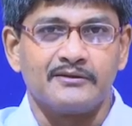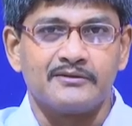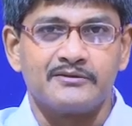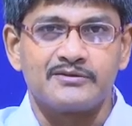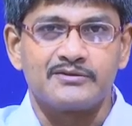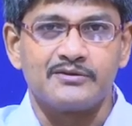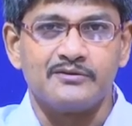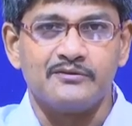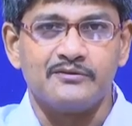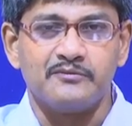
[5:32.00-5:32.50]

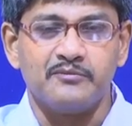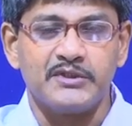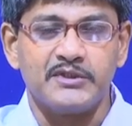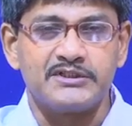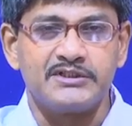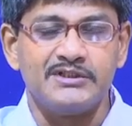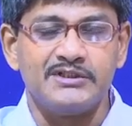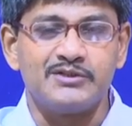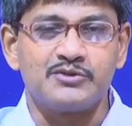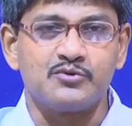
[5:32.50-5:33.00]
so,
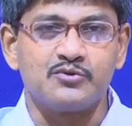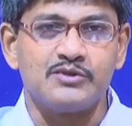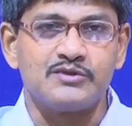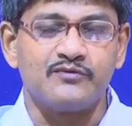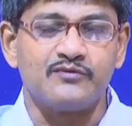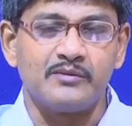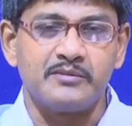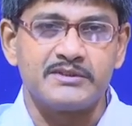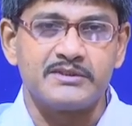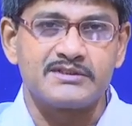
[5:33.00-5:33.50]
machine tools
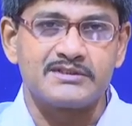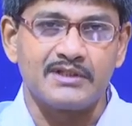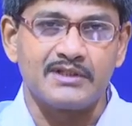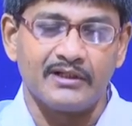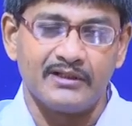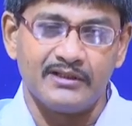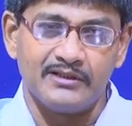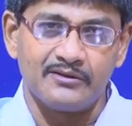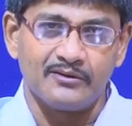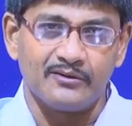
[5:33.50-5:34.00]
will be
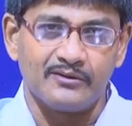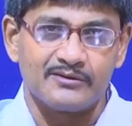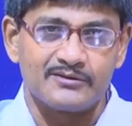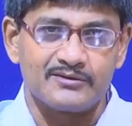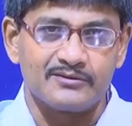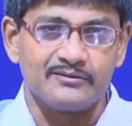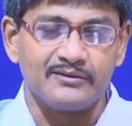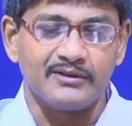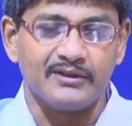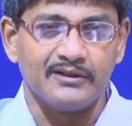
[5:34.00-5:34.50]
studied
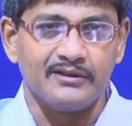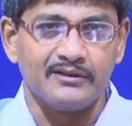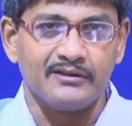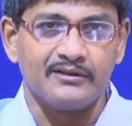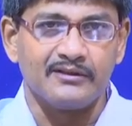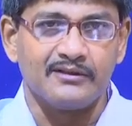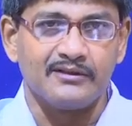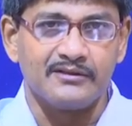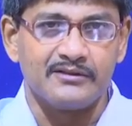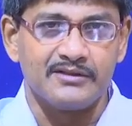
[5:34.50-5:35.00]
also
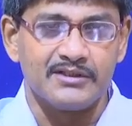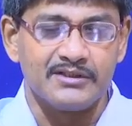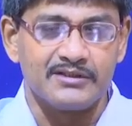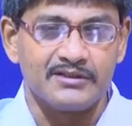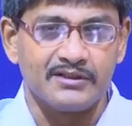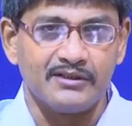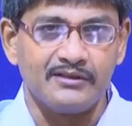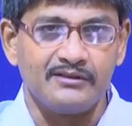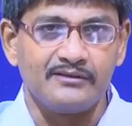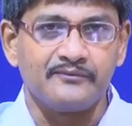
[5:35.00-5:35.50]
in
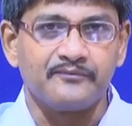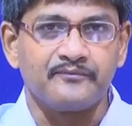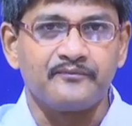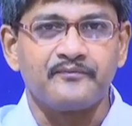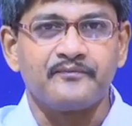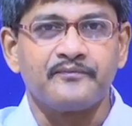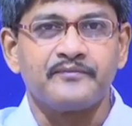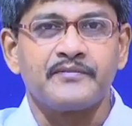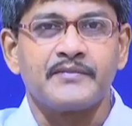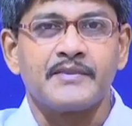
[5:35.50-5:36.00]
detail,
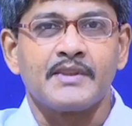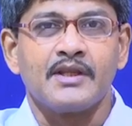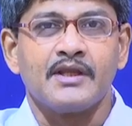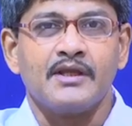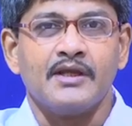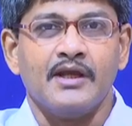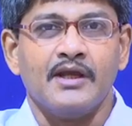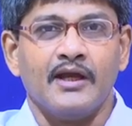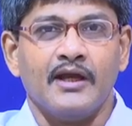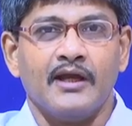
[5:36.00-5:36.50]

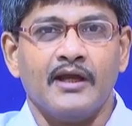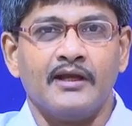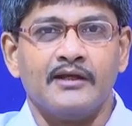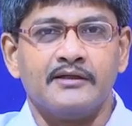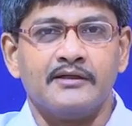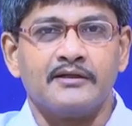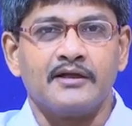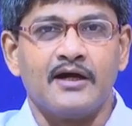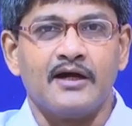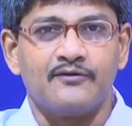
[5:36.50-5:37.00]

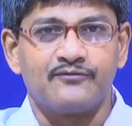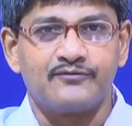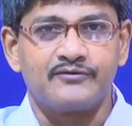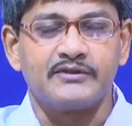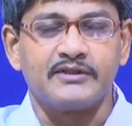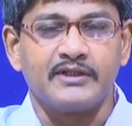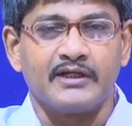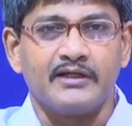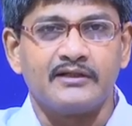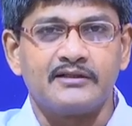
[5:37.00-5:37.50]
and after
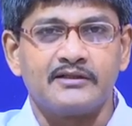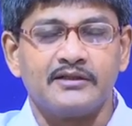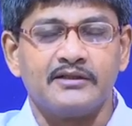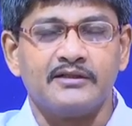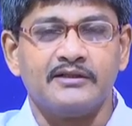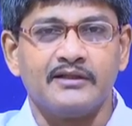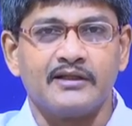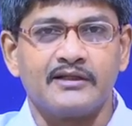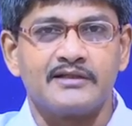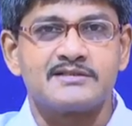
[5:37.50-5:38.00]
that
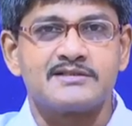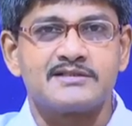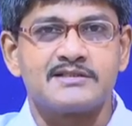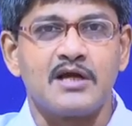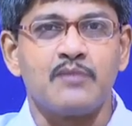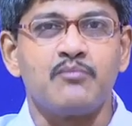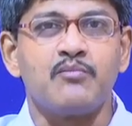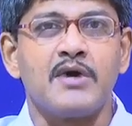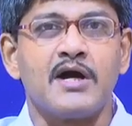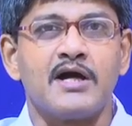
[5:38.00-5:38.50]
there are
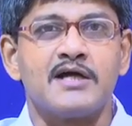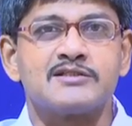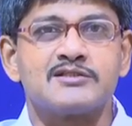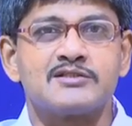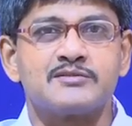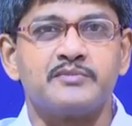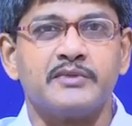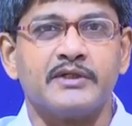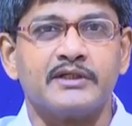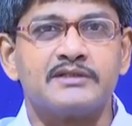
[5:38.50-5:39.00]
some
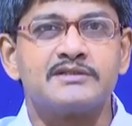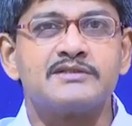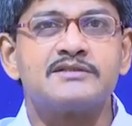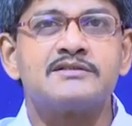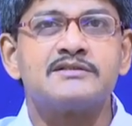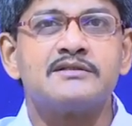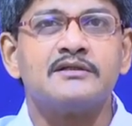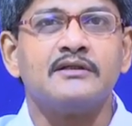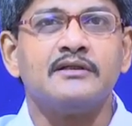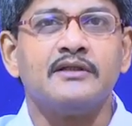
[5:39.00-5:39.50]

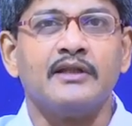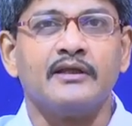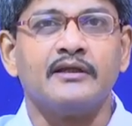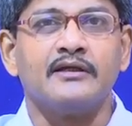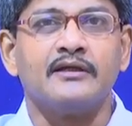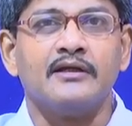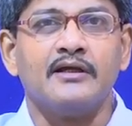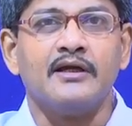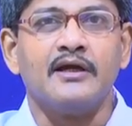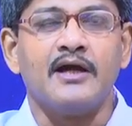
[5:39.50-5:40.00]
aspects
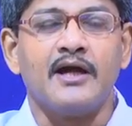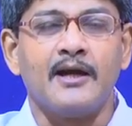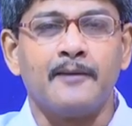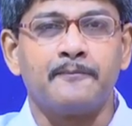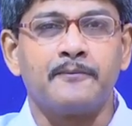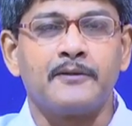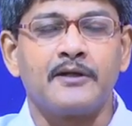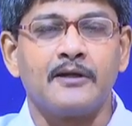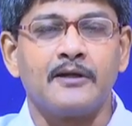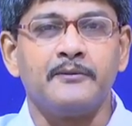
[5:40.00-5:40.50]
like
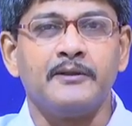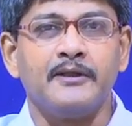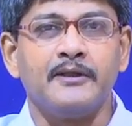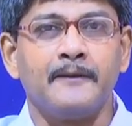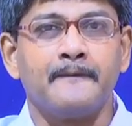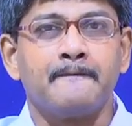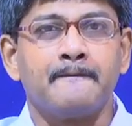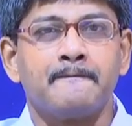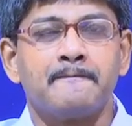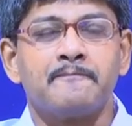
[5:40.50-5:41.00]

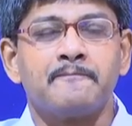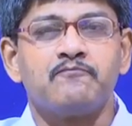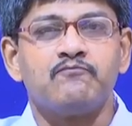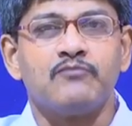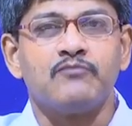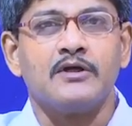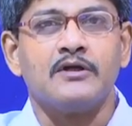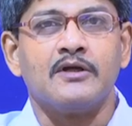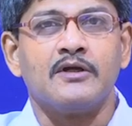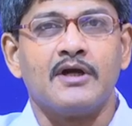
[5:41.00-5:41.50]
upcoming
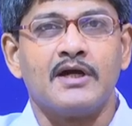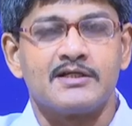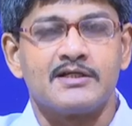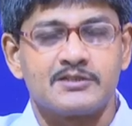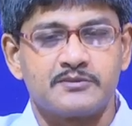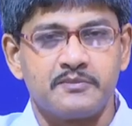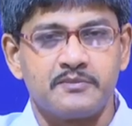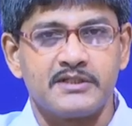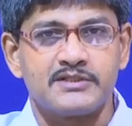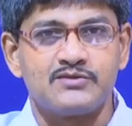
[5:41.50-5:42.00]

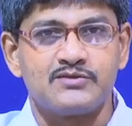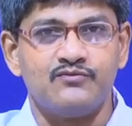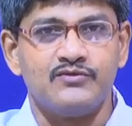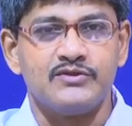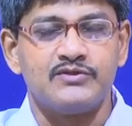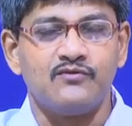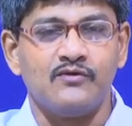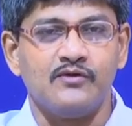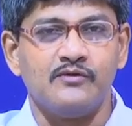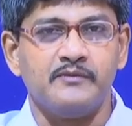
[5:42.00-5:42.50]
aspects
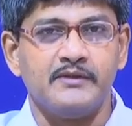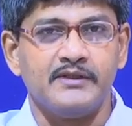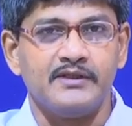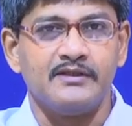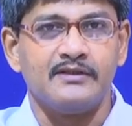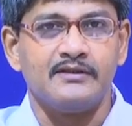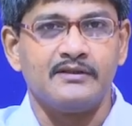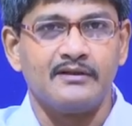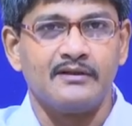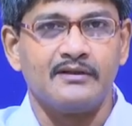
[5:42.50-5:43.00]
which will
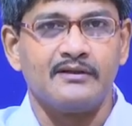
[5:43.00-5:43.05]
be